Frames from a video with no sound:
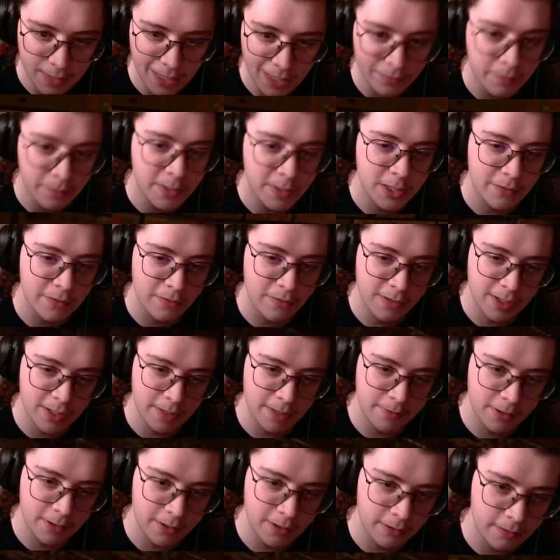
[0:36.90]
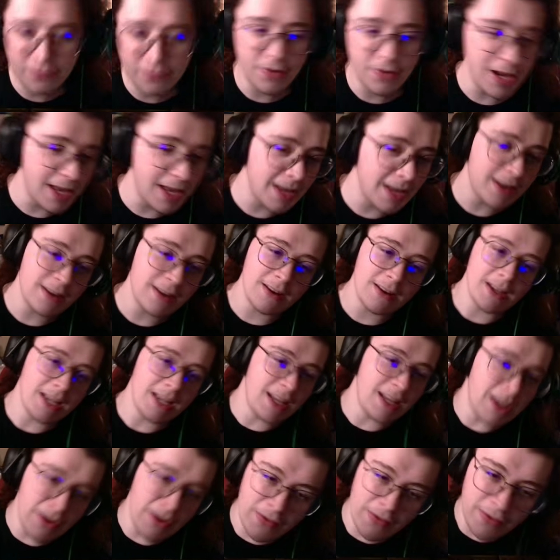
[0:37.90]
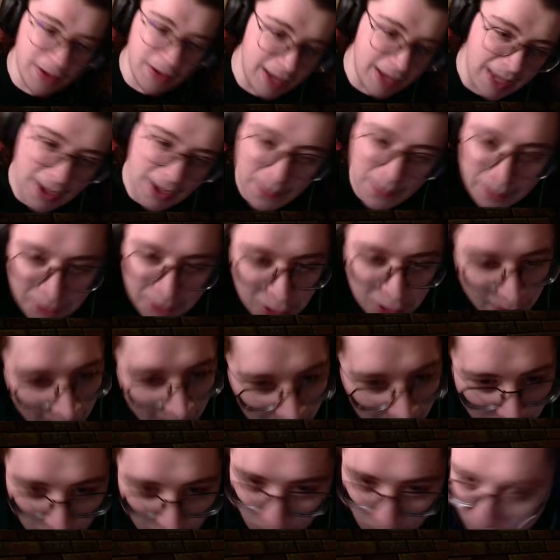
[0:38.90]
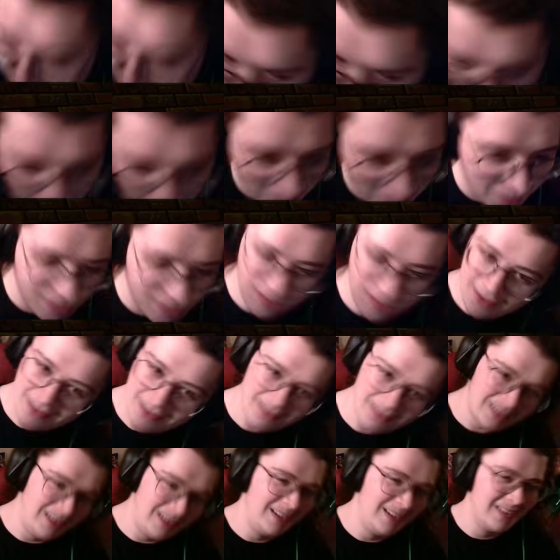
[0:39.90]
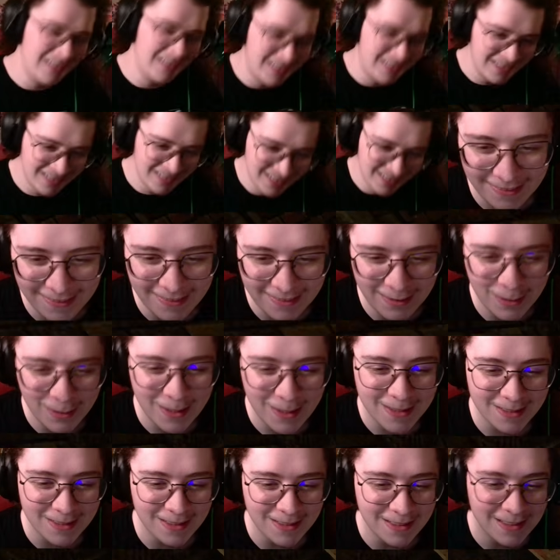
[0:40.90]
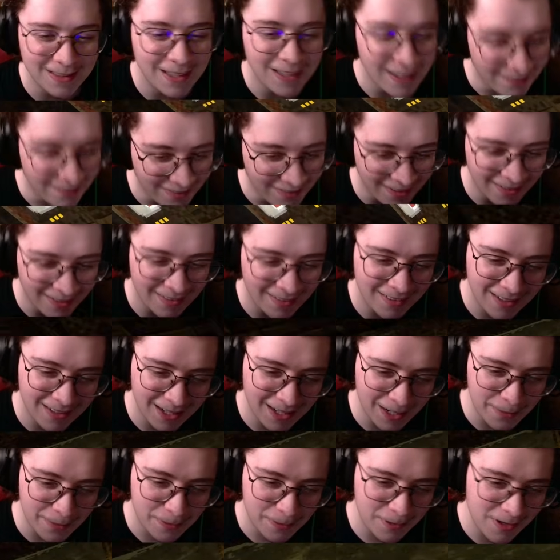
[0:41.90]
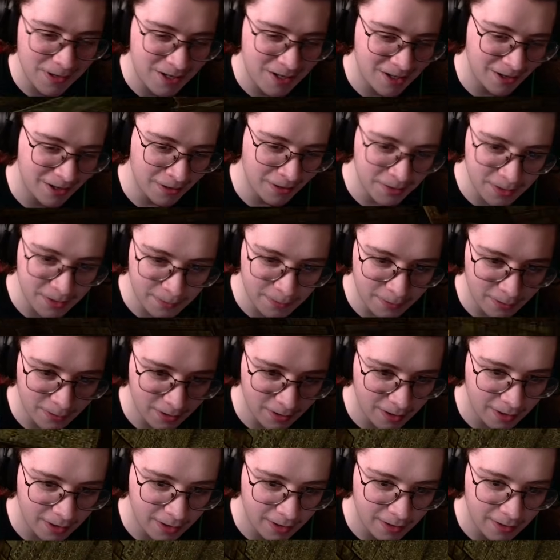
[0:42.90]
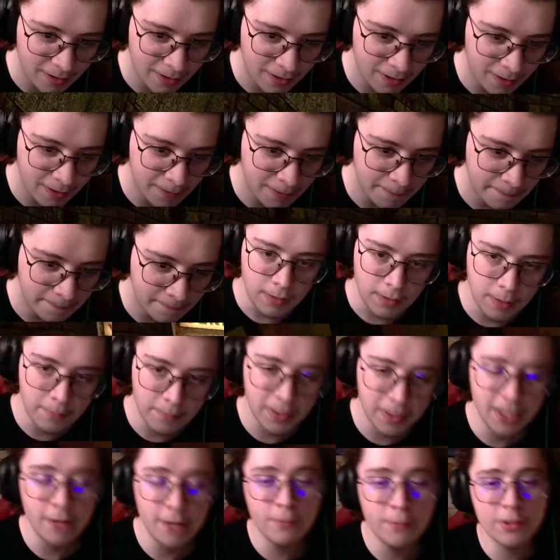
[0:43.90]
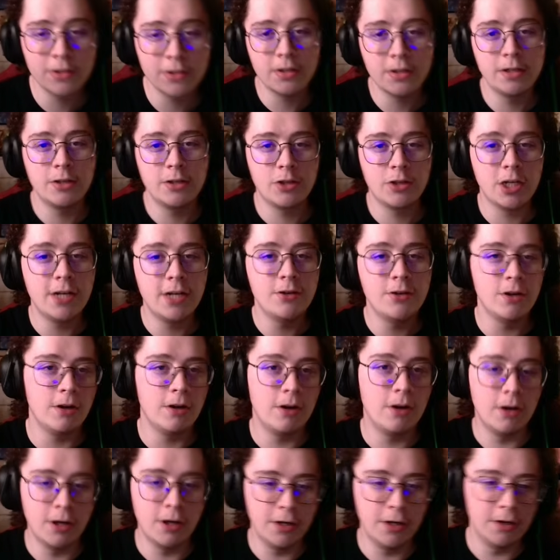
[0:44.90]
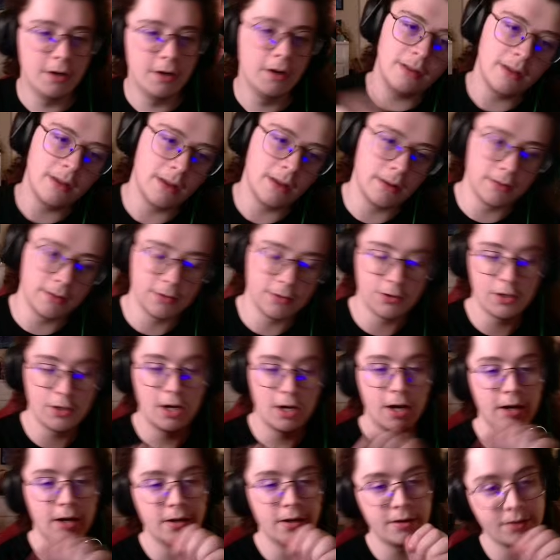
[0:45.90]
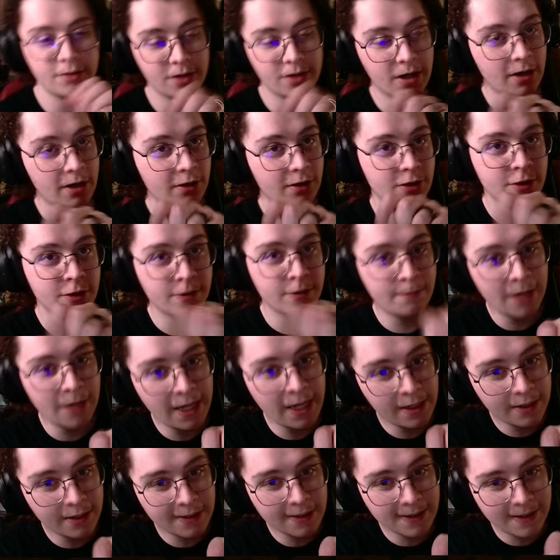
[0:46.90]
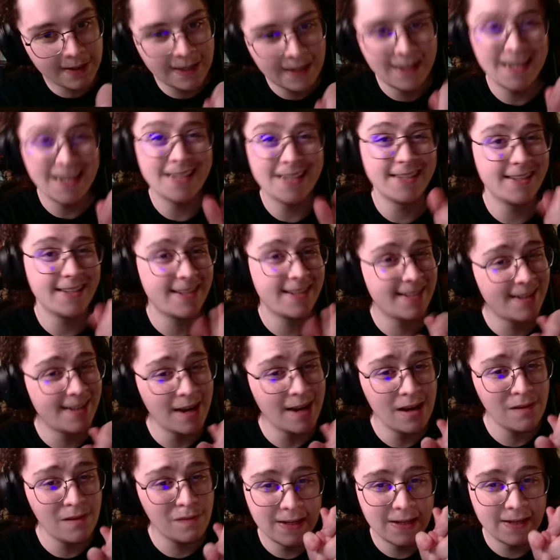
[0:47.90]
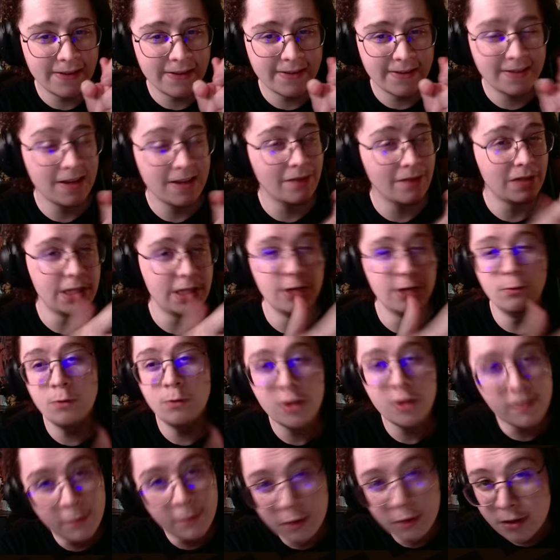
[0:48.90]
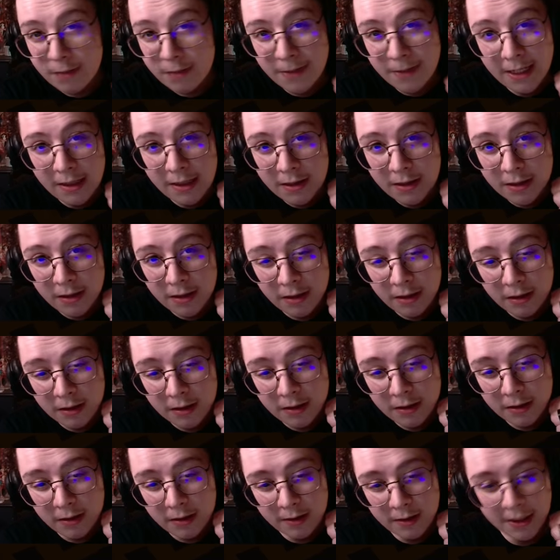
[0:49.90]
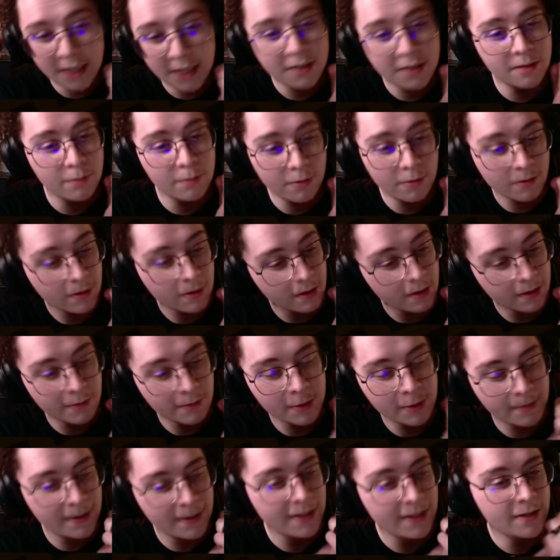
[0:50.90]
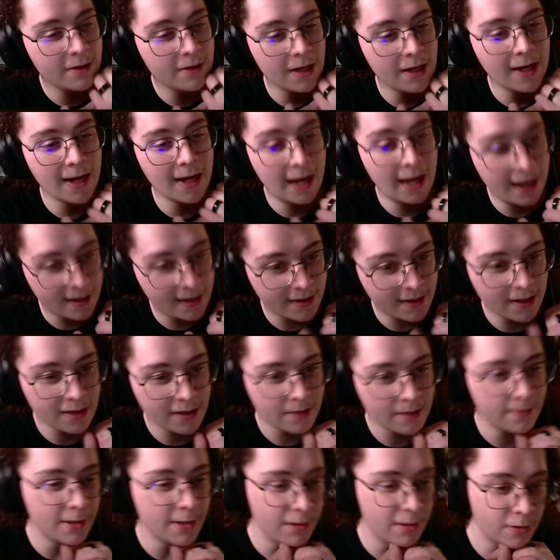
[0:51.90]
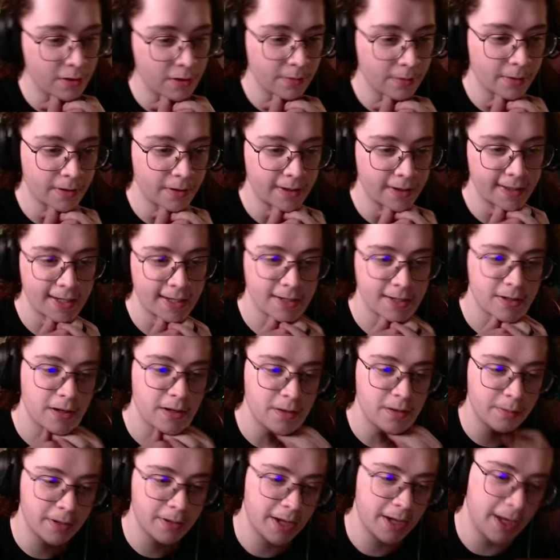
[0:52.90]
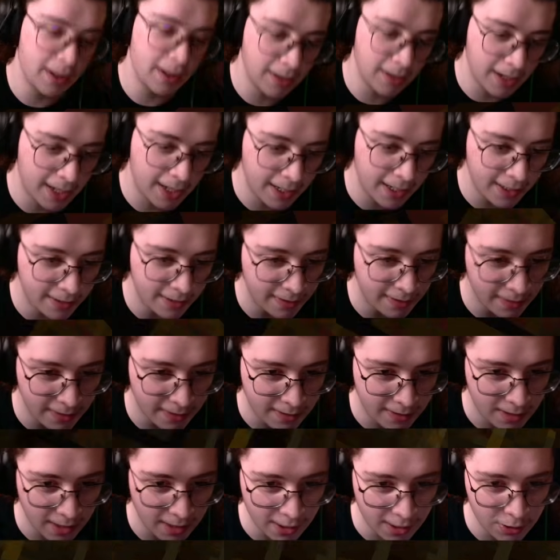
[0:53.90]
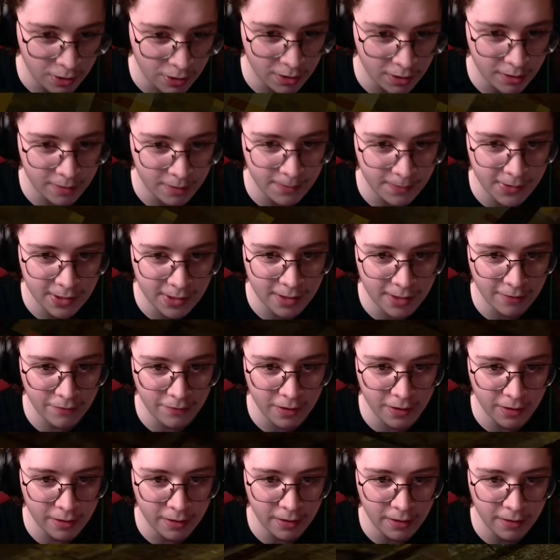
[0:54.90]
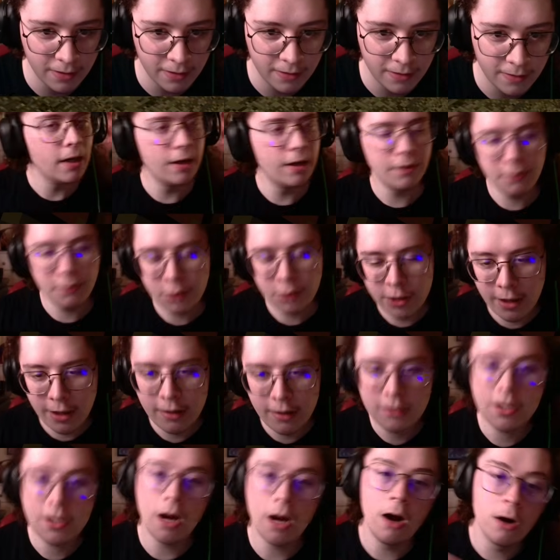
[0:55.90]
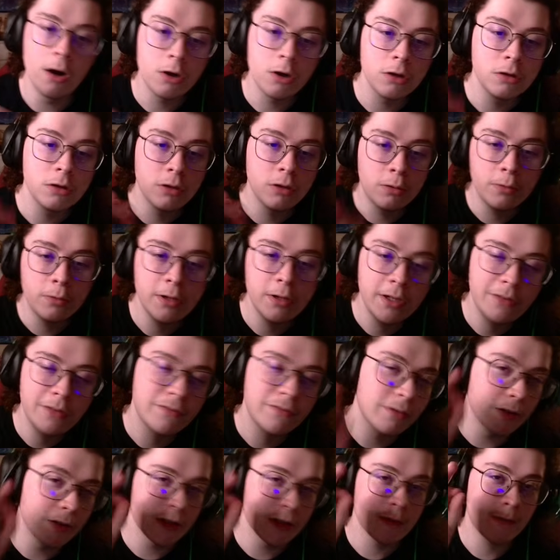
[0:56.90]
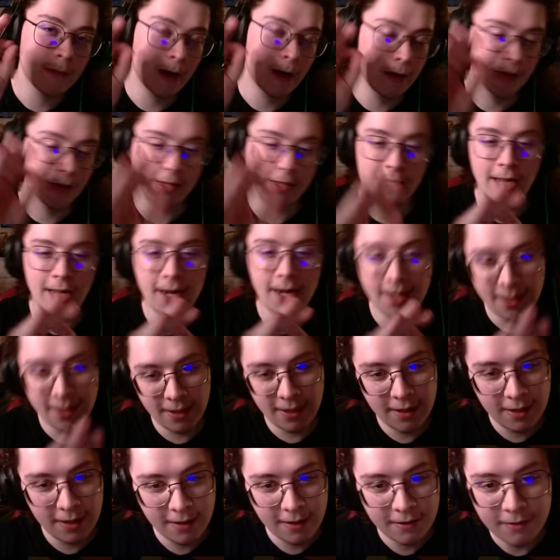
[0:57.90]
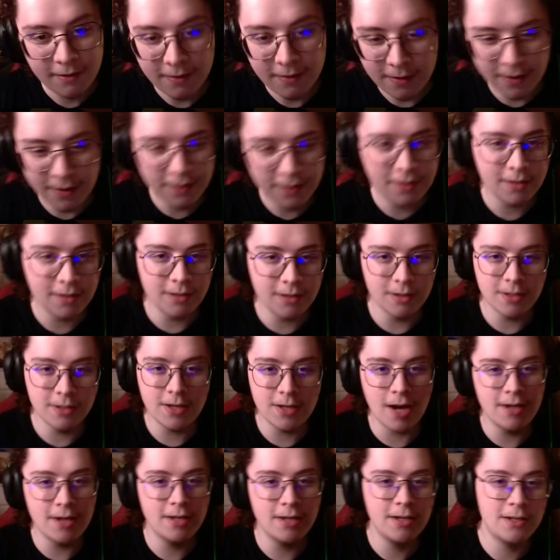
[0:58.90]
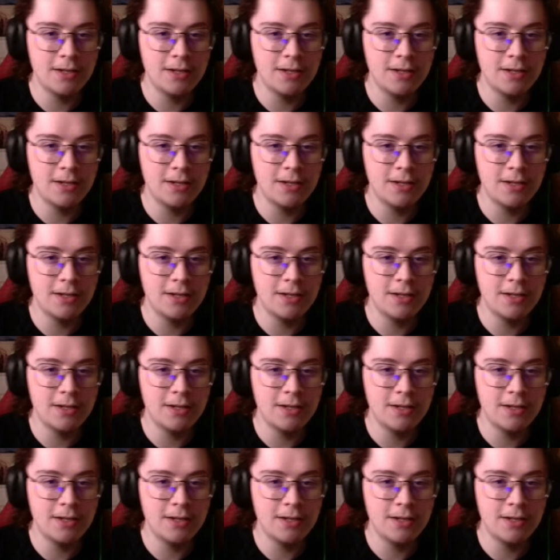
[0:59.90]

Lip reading: you missed the first episode, it blew out of the water. You guys loved it, and I appreciate all the support on it. But yeah, we're just gonna judge on has it got good space? Is it safe? Does it have usable space? That's important. The space it has to be usable, and that's gonna apply a lot in this section specifically. Another shout out to Uncle Lloyd for inspiring the idea. This idea is